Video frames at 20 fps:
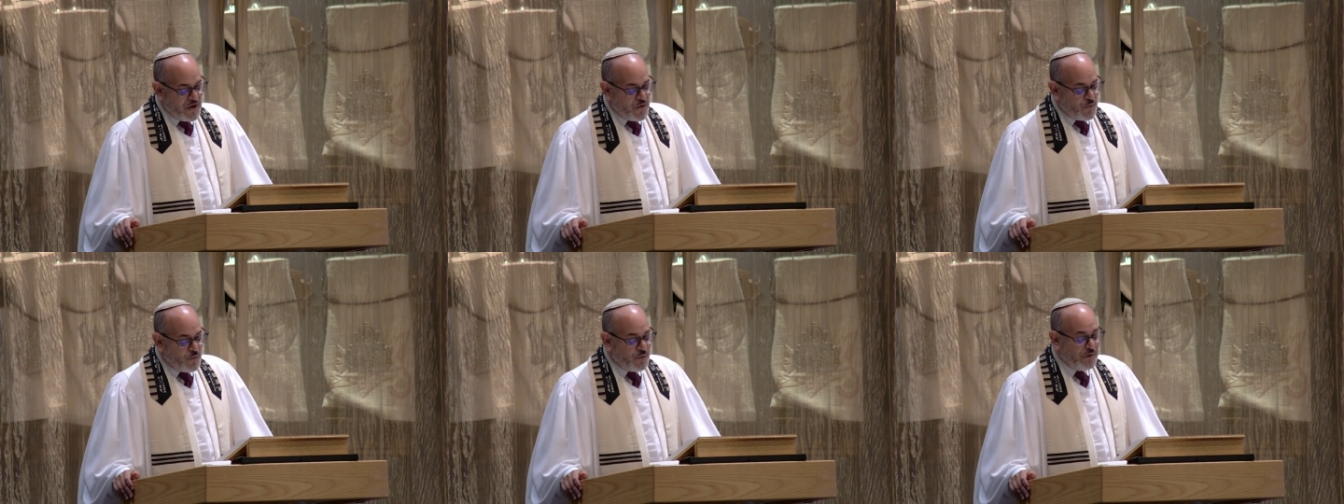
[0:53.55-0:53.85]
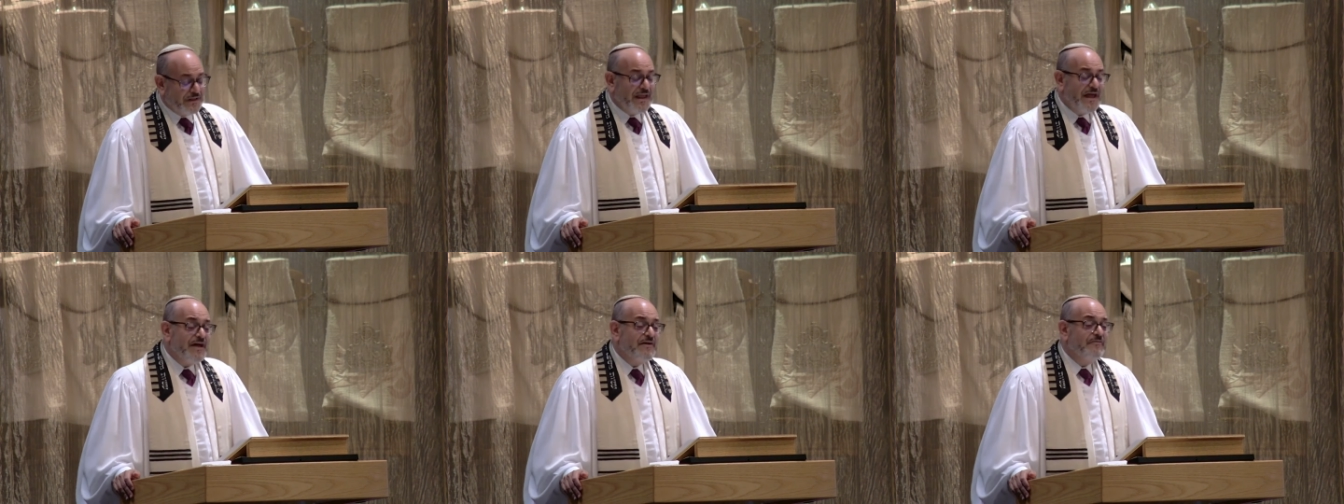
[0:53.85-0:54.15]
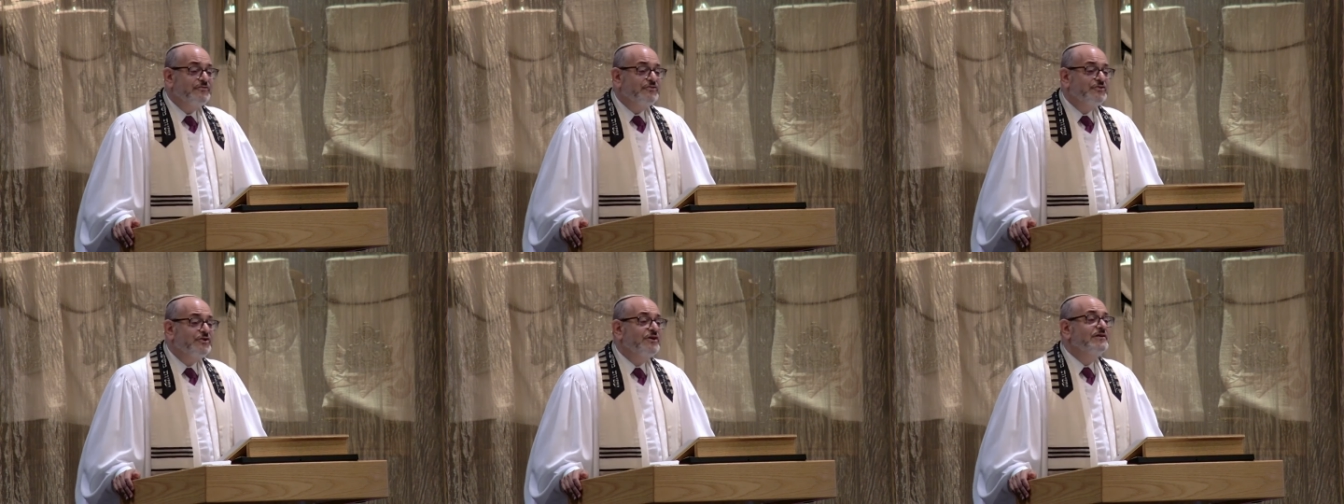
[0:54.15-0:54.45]
When
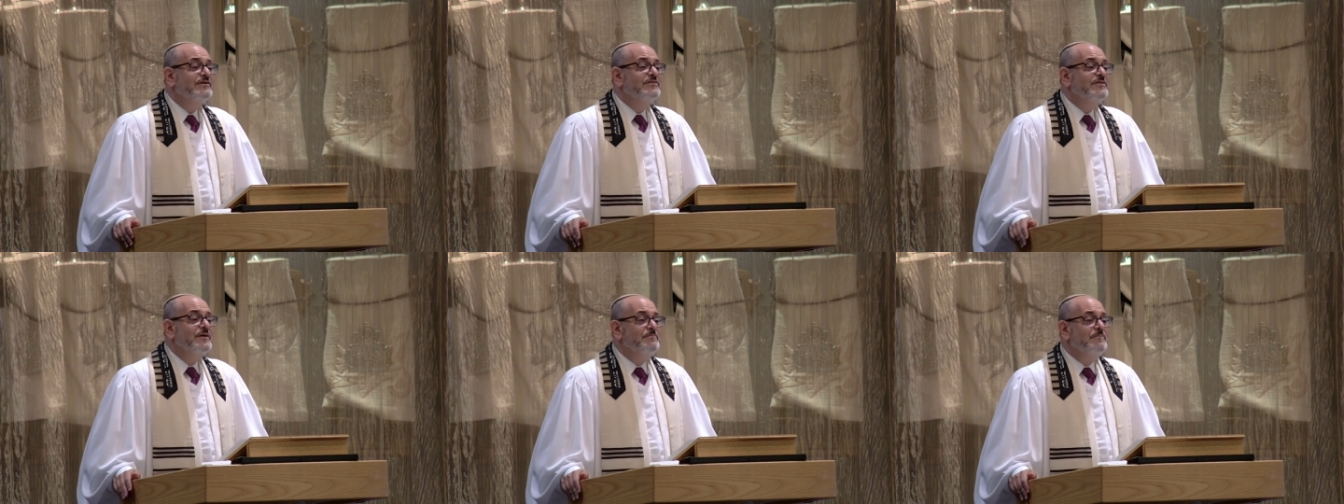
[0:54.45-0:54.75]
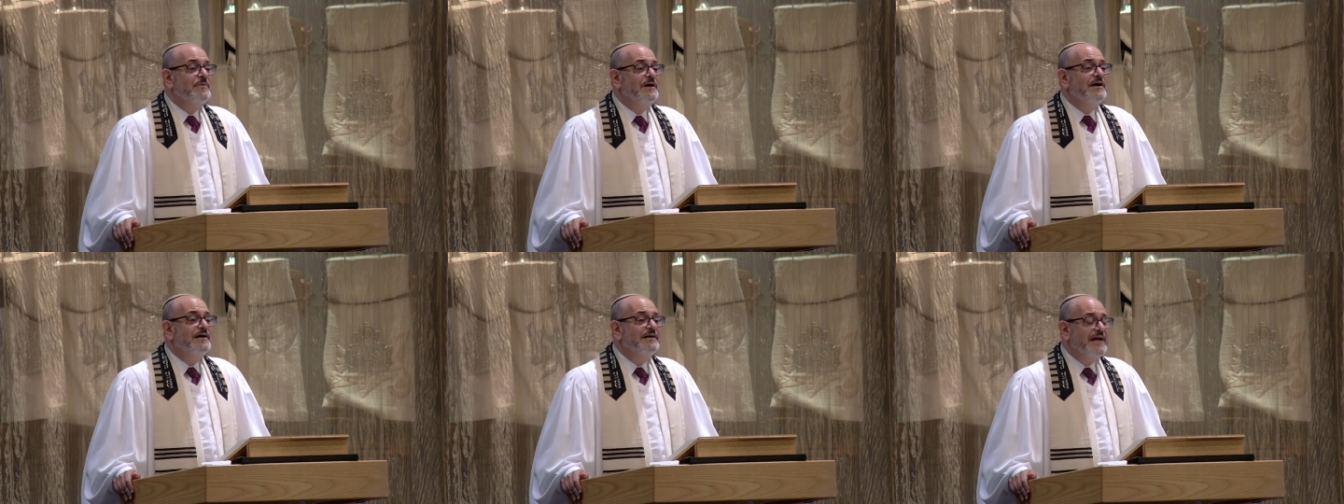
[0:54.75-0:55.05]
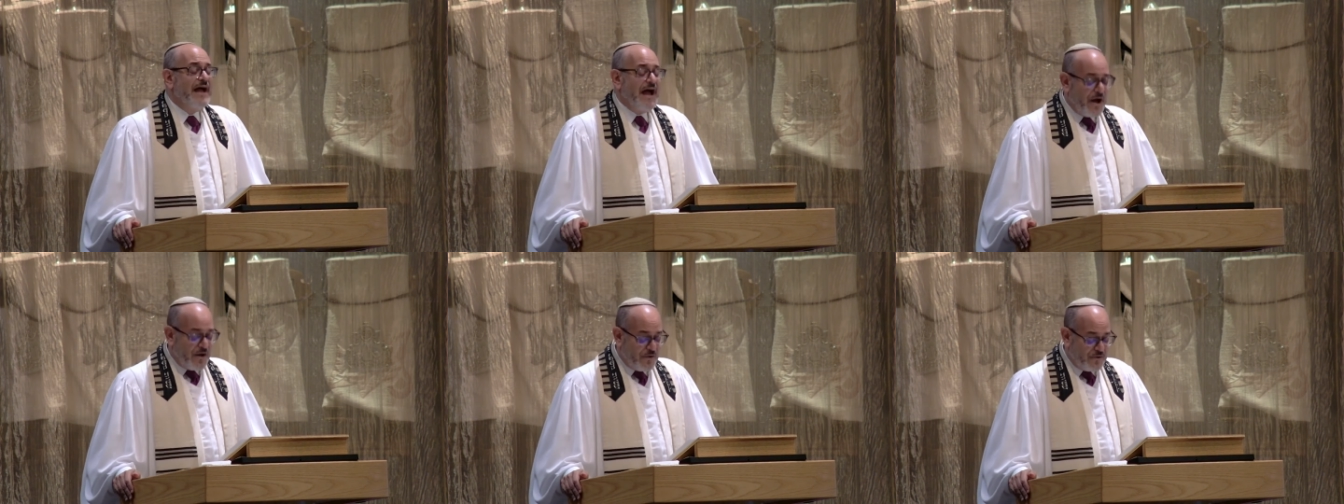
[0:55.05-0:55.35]
Lev took the mug
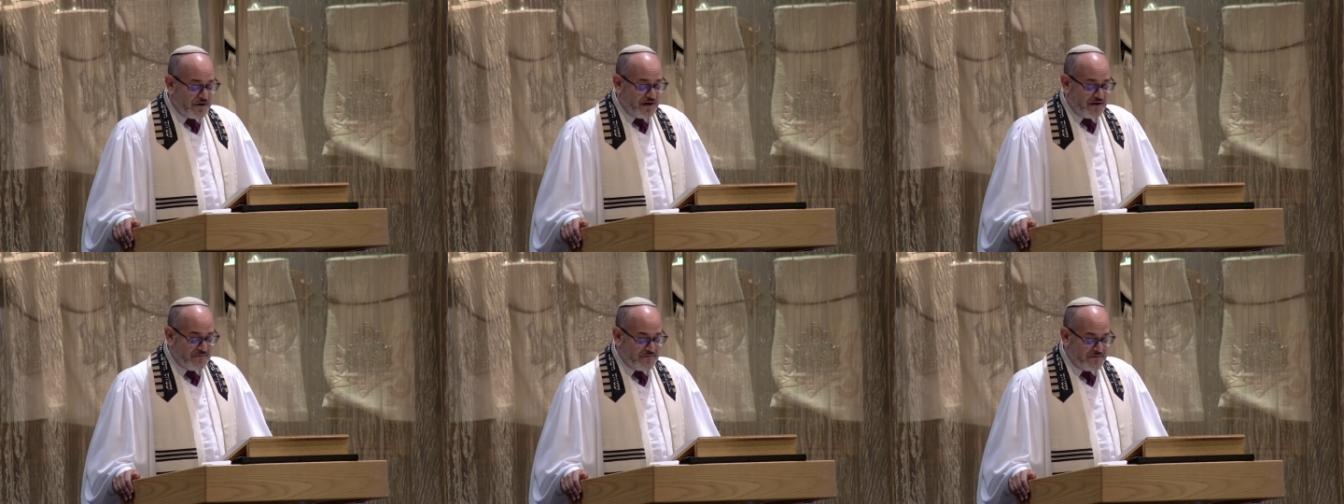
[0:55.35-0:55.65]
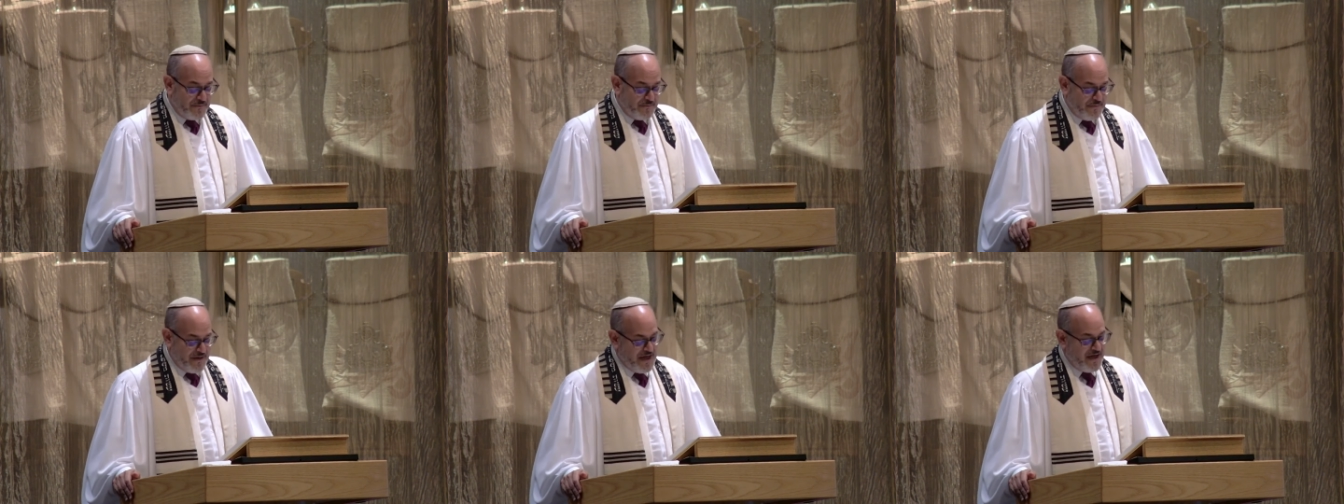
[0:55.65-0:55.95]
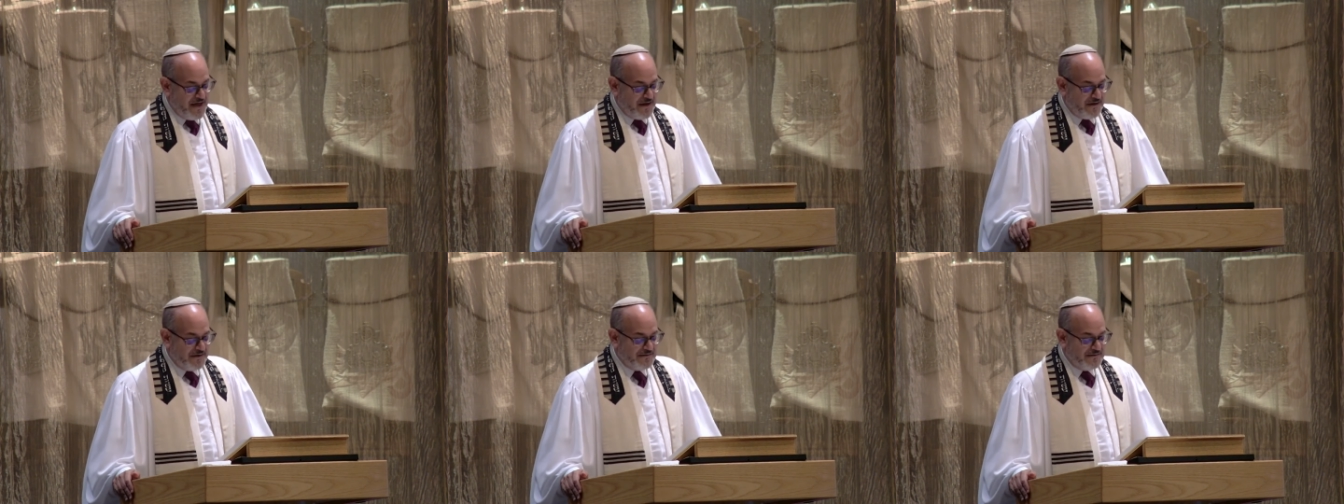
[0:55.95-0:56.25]
out of the
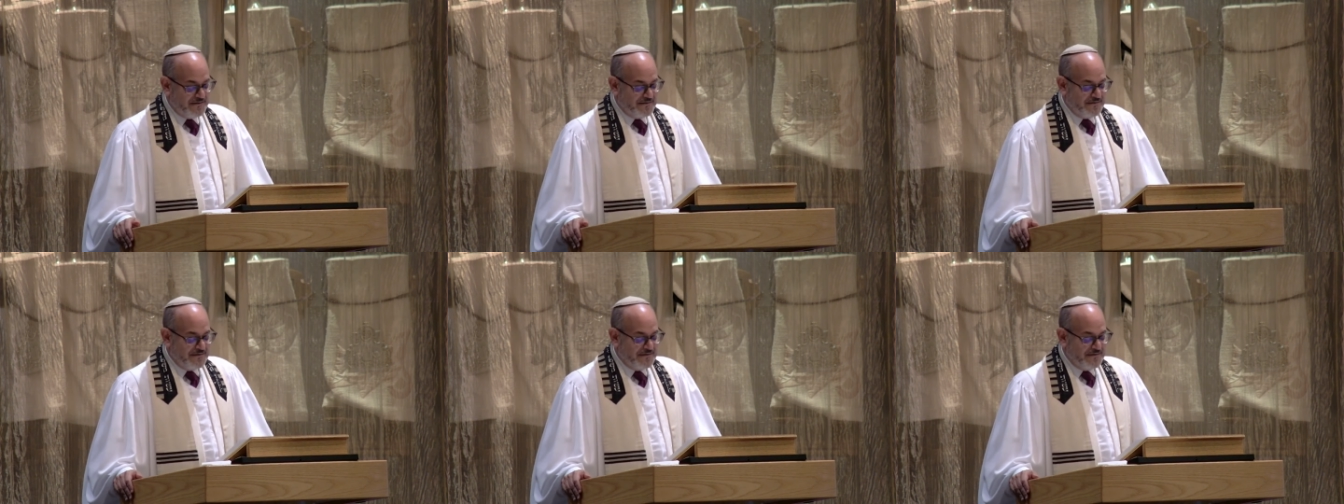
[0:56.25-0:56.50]
bag,